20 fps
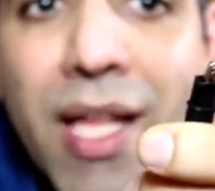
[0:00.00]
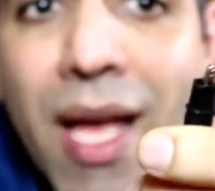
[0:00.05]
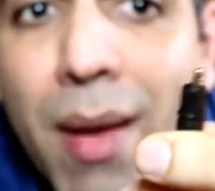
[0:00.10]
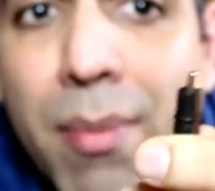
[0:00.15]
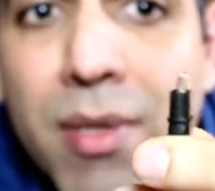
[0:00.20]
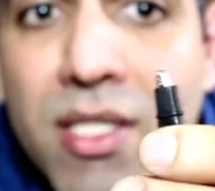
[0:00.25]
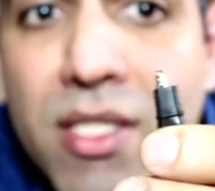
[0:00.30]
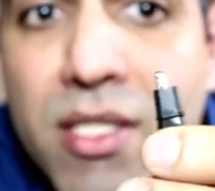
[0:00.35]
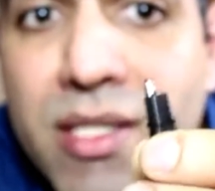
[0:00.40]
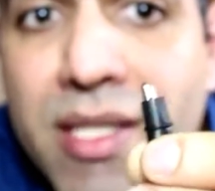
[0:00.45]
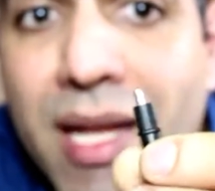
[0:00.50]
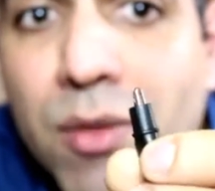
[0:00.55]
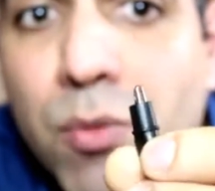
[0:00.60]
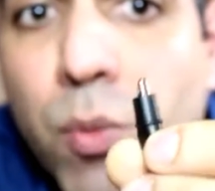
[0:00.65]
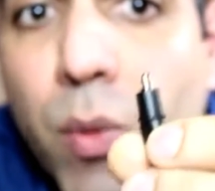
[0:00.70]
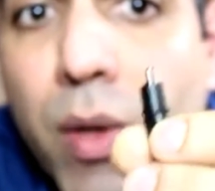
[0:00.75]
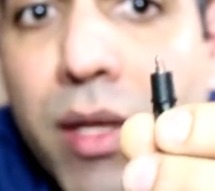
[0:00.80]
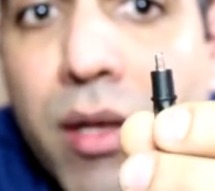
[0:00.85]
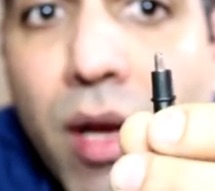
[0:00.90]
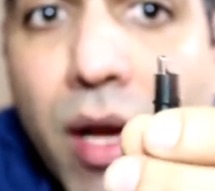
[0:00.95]
what happens is that
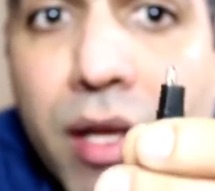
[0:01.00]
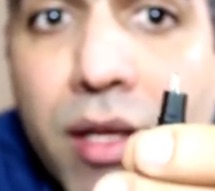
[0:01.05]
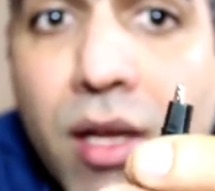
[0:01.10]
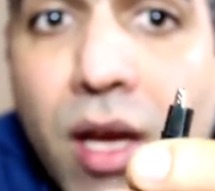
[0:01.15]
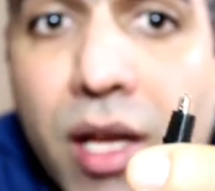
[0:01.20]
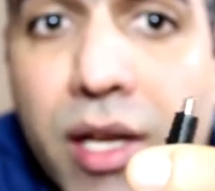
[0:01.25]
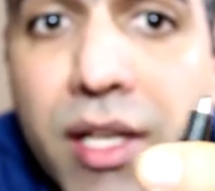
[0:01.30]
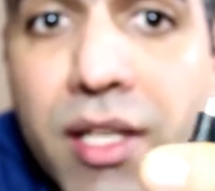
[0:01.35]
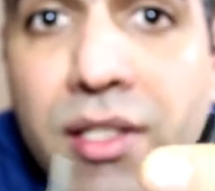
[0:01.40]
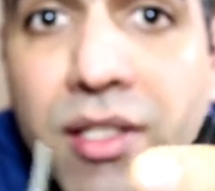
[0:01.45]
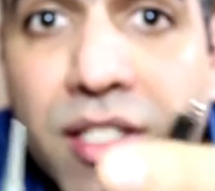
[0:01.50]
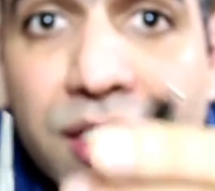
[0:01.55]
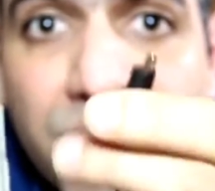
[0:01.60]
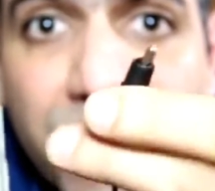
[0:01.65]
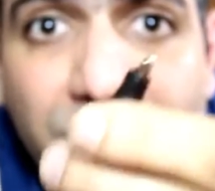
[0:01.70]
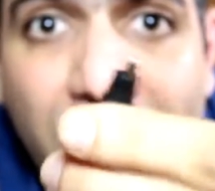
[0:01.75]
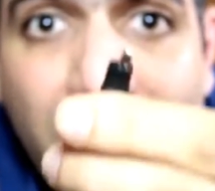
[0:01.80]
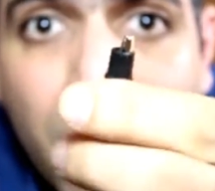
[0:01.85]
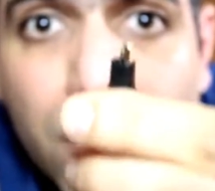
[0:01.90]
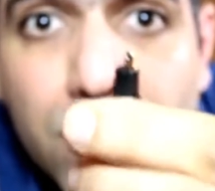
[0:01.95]
when I connect the
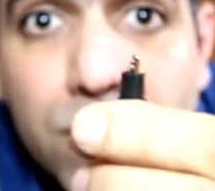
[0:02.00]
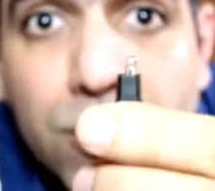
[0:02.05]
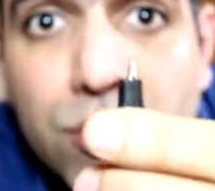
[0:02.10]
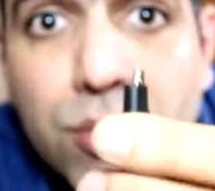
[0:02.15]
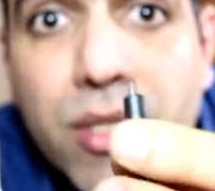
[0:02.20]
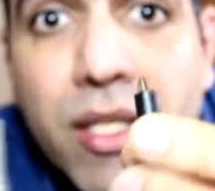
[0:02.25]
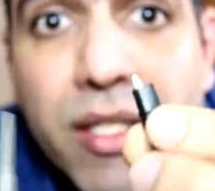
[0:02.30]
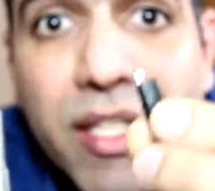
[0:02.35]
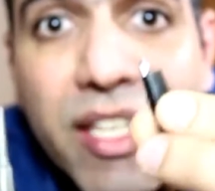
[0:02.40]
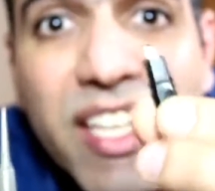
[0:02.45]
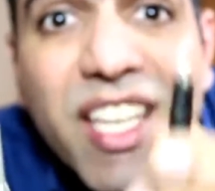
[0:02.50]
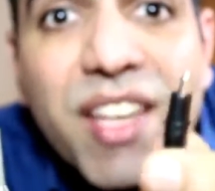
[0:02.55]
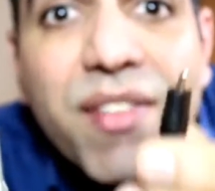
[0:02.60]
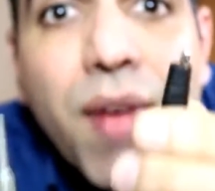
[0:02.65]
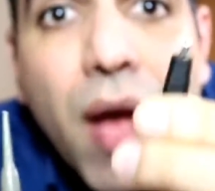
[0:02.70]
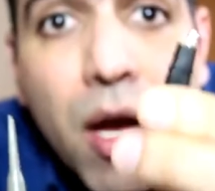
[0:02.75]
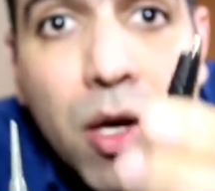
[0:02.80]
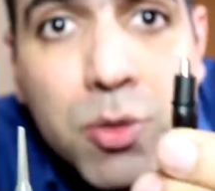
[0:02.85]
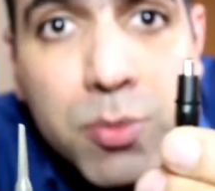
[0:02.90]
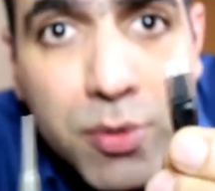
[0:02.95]
ground to the negative
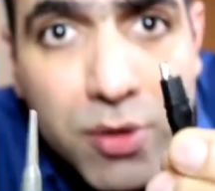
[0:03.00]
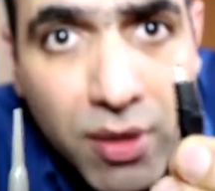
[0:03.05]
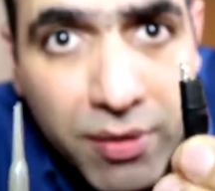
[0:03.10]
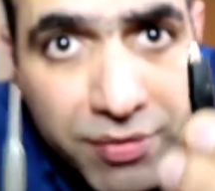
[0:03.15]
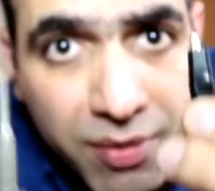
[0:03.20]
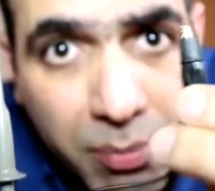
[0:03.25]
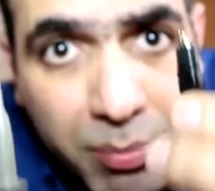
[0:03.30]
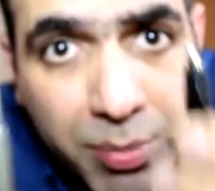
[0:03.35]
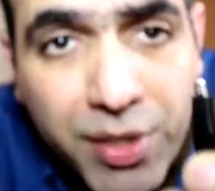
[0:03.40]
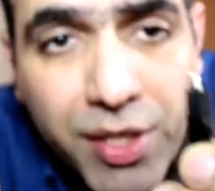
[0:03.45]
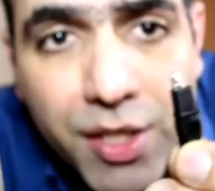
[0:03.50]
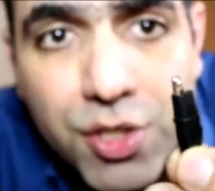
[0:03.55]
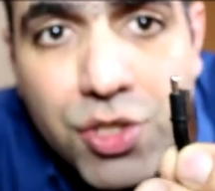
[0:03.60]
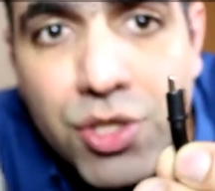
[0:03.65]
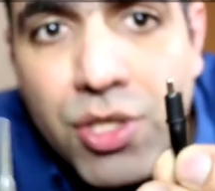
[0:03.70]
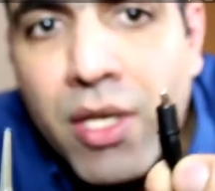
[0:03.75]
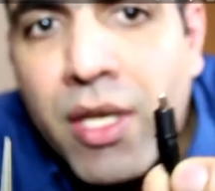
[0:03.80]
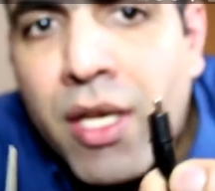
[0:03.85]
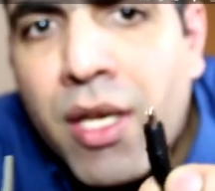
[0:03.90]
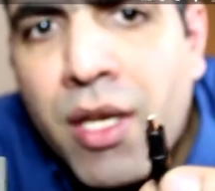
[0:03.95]
output of the
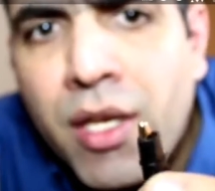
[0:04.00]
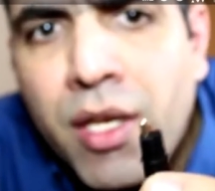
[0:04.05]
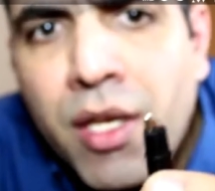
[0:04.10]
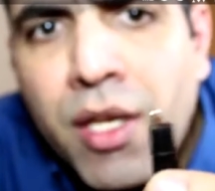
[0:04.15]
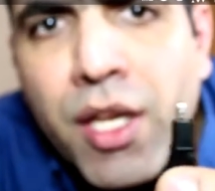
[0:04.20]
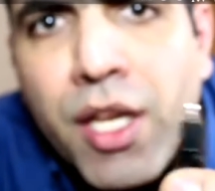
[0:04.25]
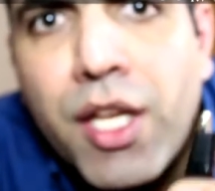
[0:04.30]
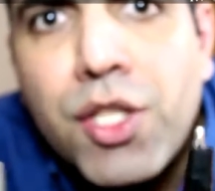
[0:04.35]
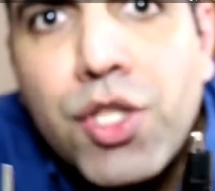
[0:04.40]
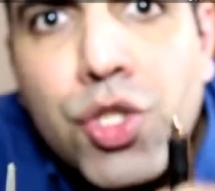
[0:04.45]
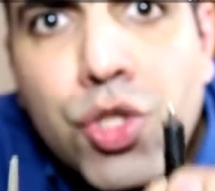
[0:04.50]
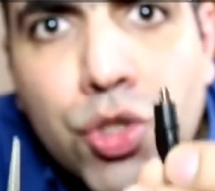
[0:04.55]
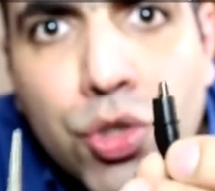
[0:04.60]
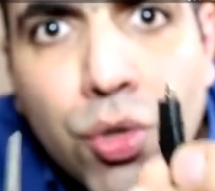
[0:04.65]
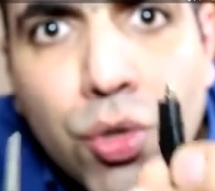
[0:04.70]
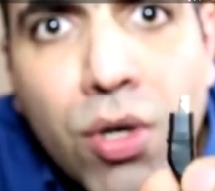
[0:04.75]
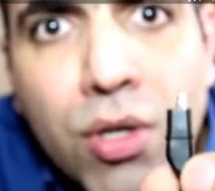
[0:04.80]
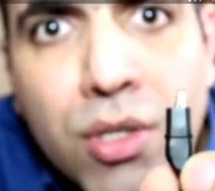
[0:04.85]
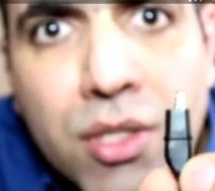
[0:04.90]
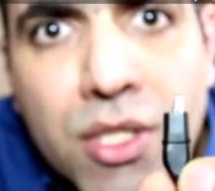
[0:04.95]
bridge, it
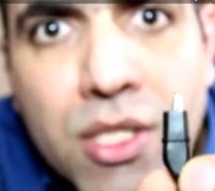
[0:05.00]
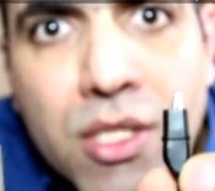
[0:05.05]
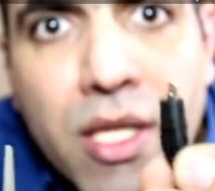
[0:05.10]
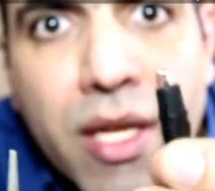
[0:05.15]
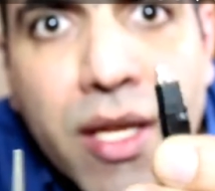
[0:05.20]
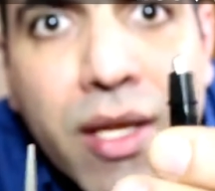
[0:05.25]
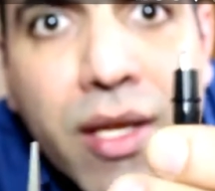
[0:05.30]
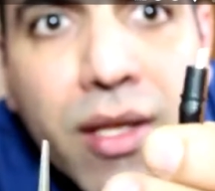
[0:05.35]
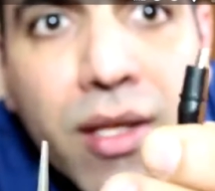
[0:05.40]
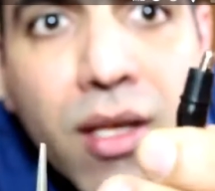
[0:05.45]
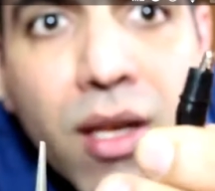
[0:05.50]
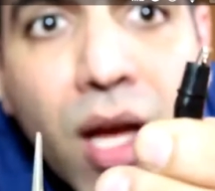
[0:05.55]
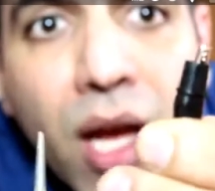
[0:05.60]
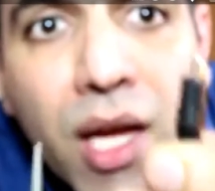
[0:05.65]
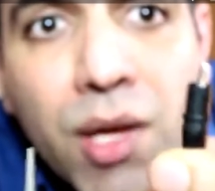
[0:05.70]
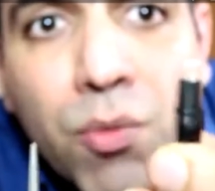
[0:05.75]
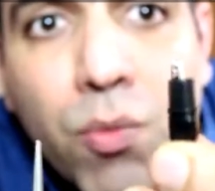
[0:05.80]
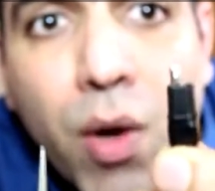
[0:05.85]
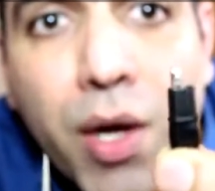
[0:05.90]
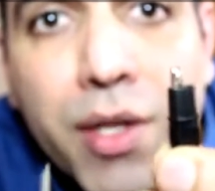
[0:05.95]
shorts the
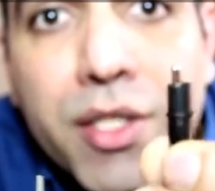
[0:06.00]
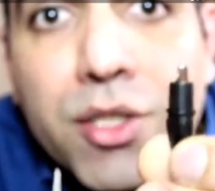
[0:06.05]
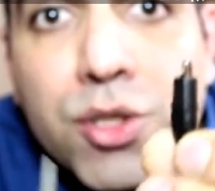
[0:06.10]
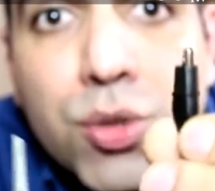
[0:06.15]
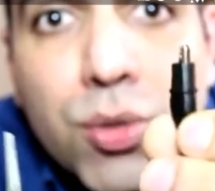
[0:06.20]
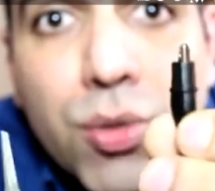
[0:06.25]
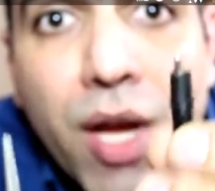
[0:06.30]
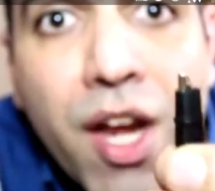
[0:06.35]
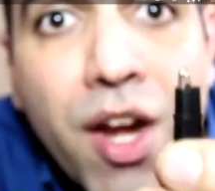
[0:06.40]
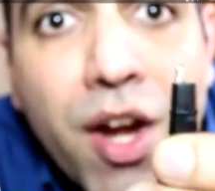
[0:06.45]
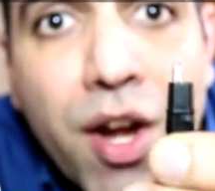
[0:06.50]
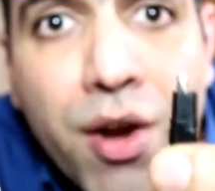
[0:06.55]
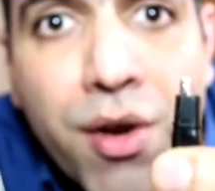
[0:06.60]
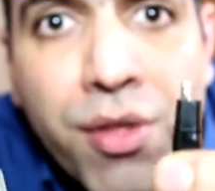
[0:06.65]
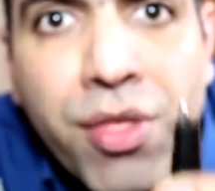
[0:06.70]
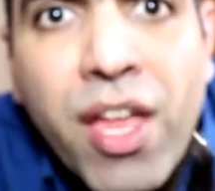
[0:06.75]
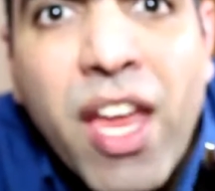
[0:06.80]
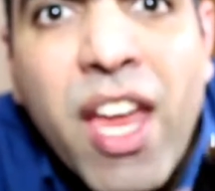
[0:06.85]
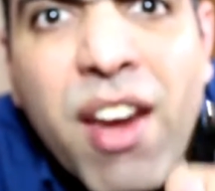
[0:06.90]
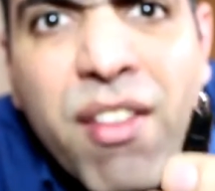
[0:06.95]
live wire to
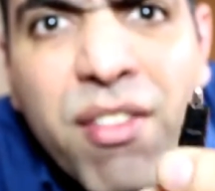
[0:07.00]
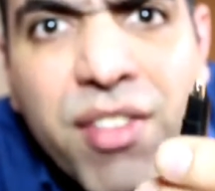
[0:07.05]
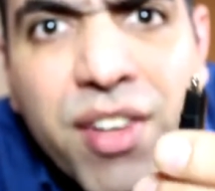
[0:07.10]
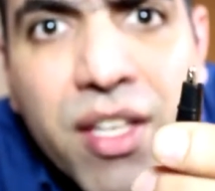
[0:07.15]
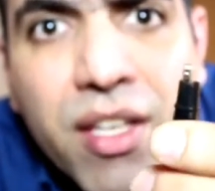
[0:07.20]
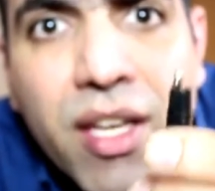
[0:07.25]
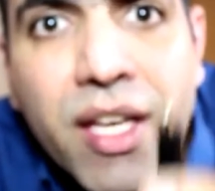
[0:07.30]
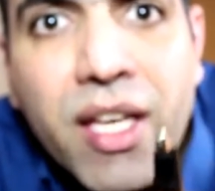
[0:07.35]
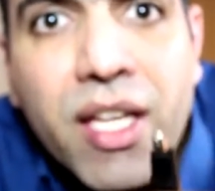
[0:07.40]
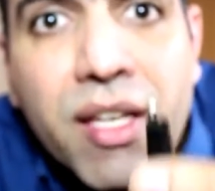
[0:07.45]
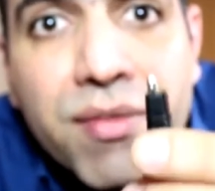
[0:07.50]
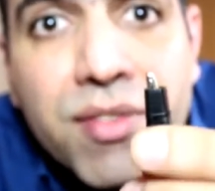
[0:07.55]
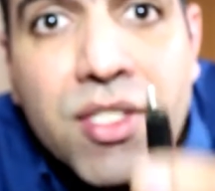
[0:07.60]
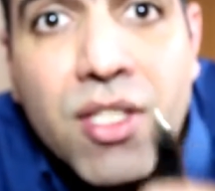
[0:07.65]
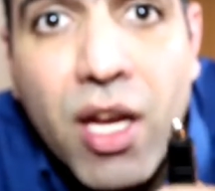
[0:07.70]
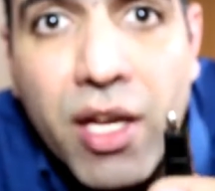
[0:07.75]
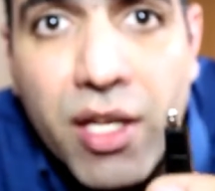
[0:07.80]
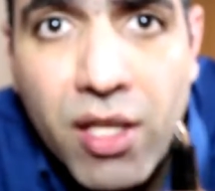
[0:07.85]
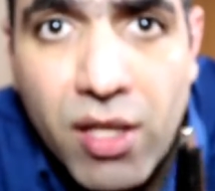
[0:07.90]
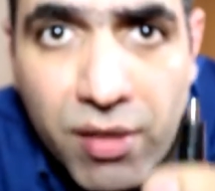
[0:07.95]
earth every negative
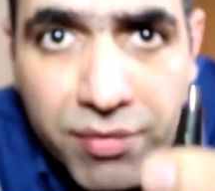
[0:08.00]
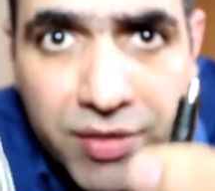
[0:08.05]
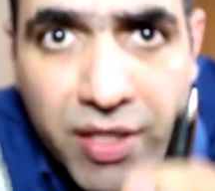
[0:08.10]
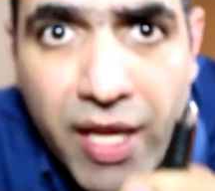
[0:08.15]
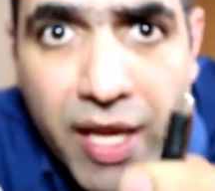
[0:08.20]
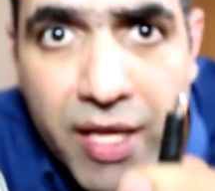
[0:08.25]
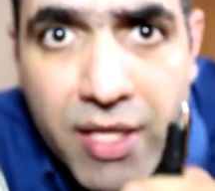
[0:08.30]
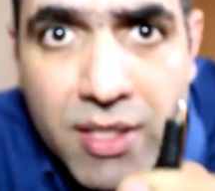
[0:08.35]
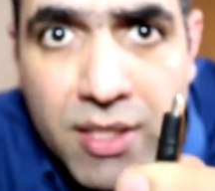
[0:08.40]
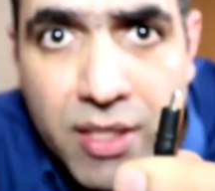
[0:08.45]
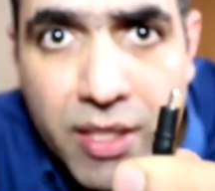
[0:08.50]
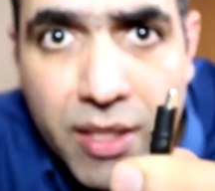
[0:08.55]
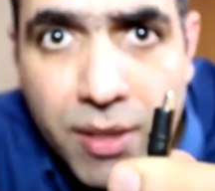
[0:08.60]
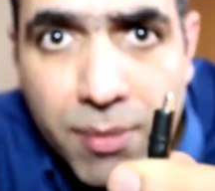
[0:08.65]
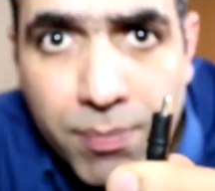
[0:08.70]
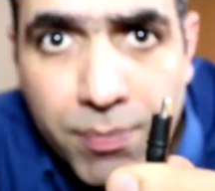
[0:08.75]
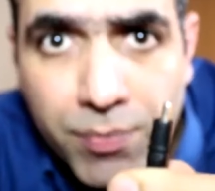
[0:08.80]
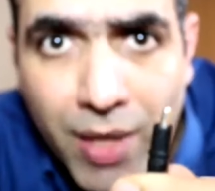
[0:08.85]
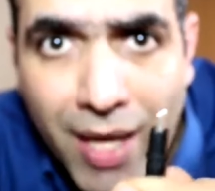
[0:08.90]
cycle of the AC.